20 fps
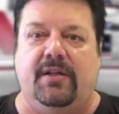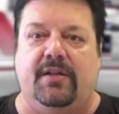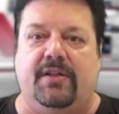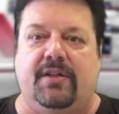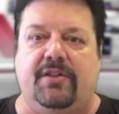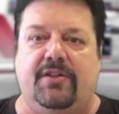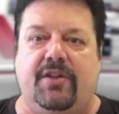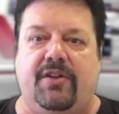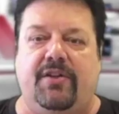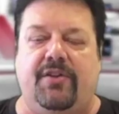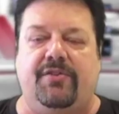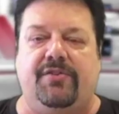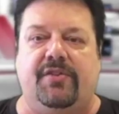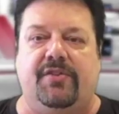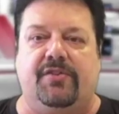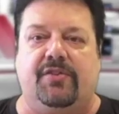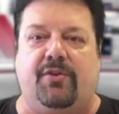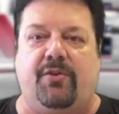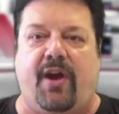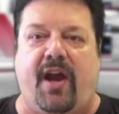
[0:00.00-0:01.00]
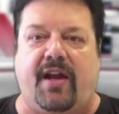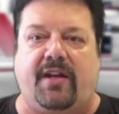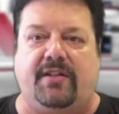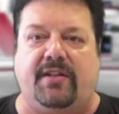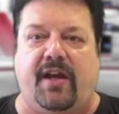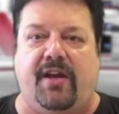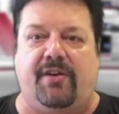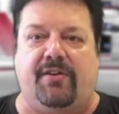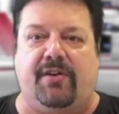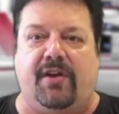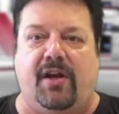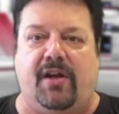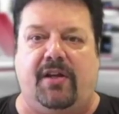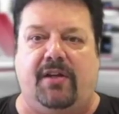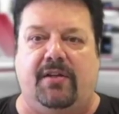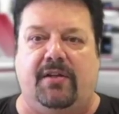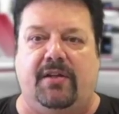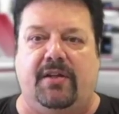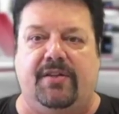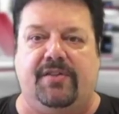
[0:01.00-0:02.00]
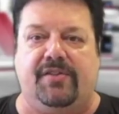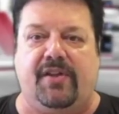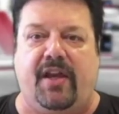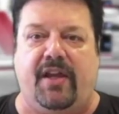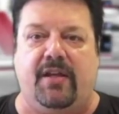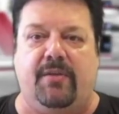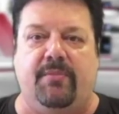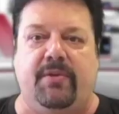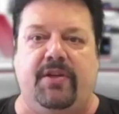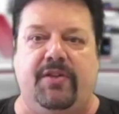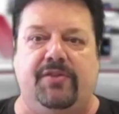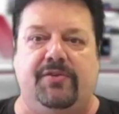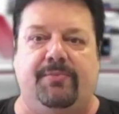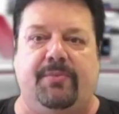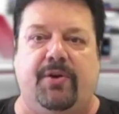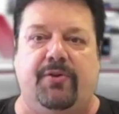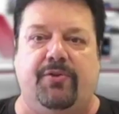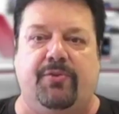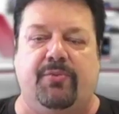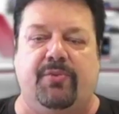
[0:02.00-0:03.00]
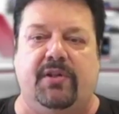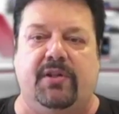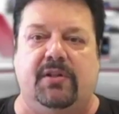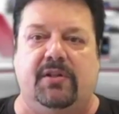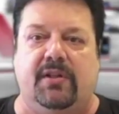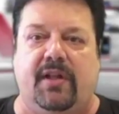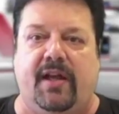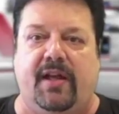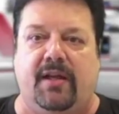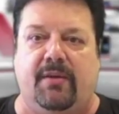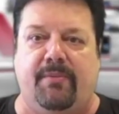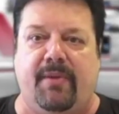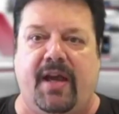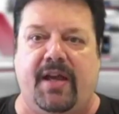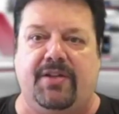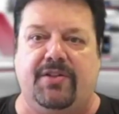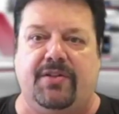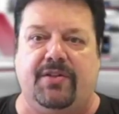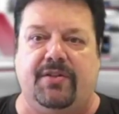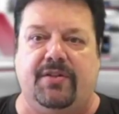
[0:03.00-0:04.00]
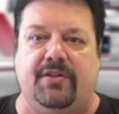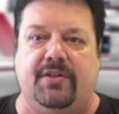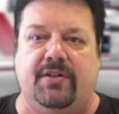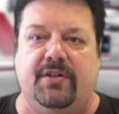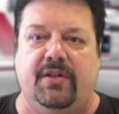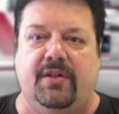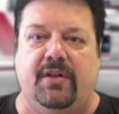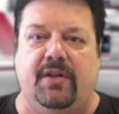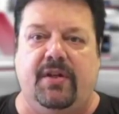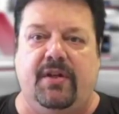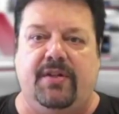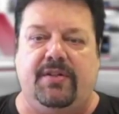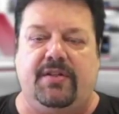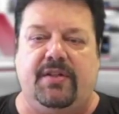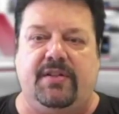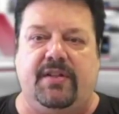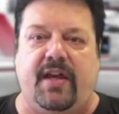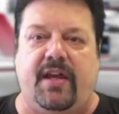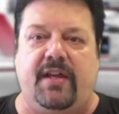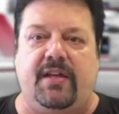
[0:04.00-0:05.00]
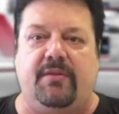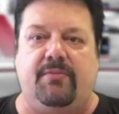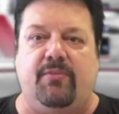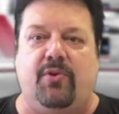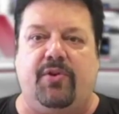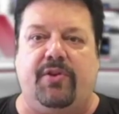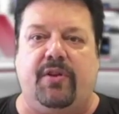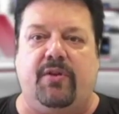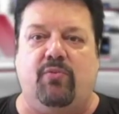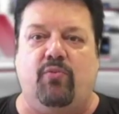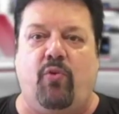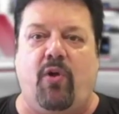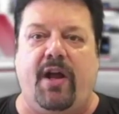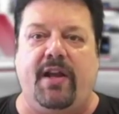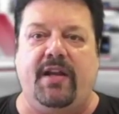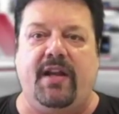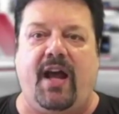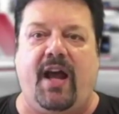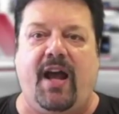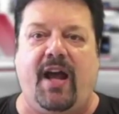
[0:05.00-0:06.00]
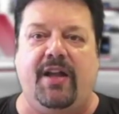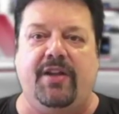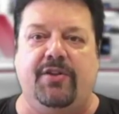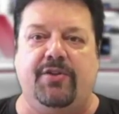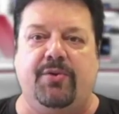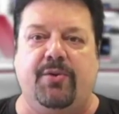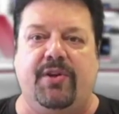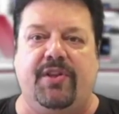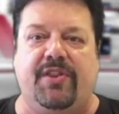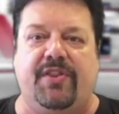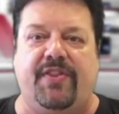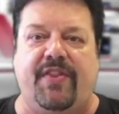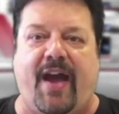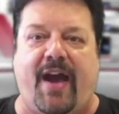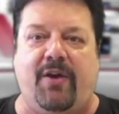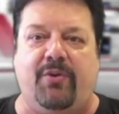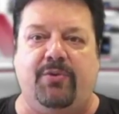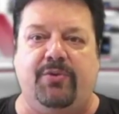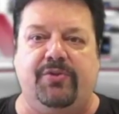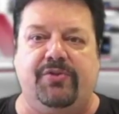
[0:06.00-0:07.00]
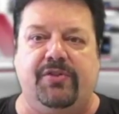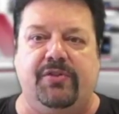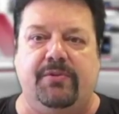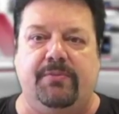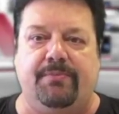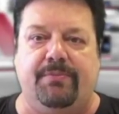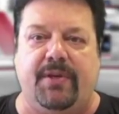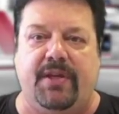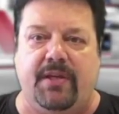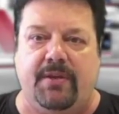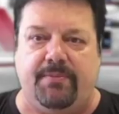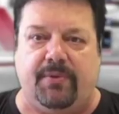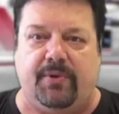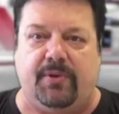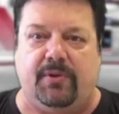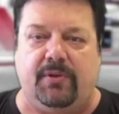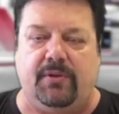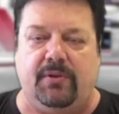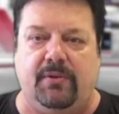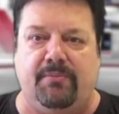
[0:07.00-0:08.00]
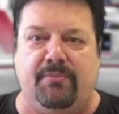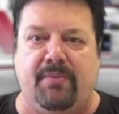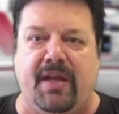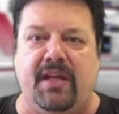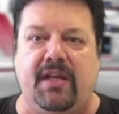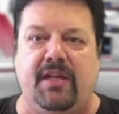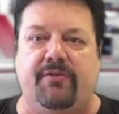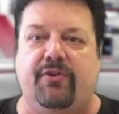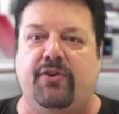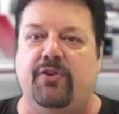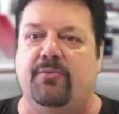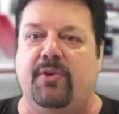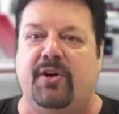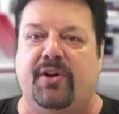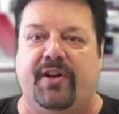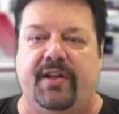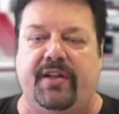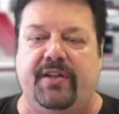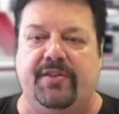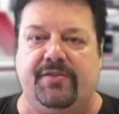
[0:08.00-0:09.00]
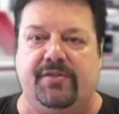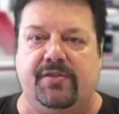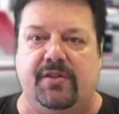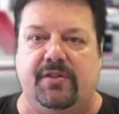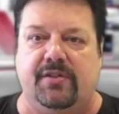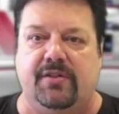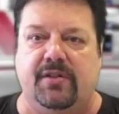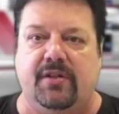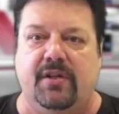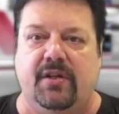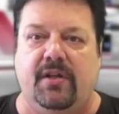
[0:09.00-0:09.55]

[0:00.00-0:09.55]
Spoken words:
continues his crackdown on his enemies, both real and imagined. To date, more than 100,000 people, many of whom are innocent,